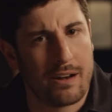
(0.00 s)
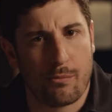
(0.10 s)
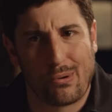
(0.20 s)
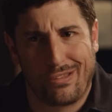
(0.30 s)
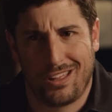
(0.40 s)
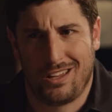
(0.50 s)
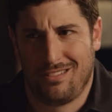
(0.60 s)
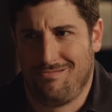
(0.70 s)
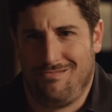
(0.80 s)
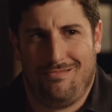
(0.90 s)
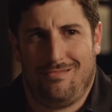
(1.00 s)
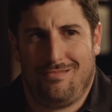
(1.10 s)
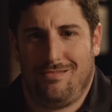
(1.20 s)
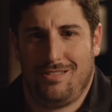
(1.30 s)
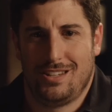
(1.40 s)
And I remember thinking,
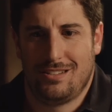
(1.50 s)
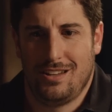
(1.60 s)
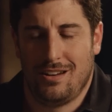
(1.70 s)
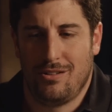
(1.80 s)
shit,